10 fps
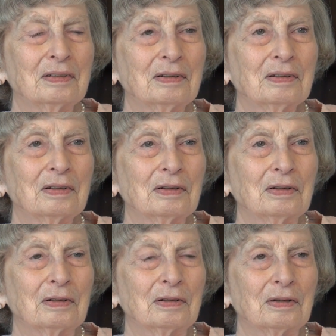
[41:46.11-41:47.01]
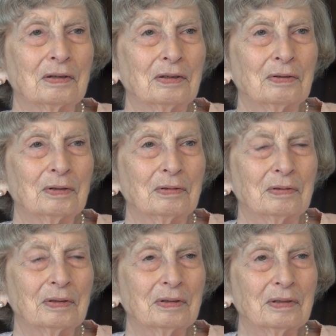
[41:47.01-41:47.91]
like you,
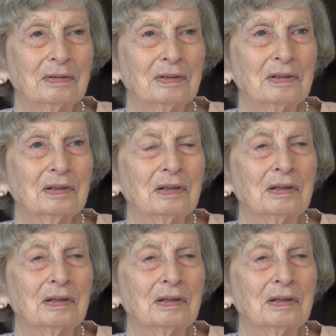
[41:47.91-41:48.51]
you or me,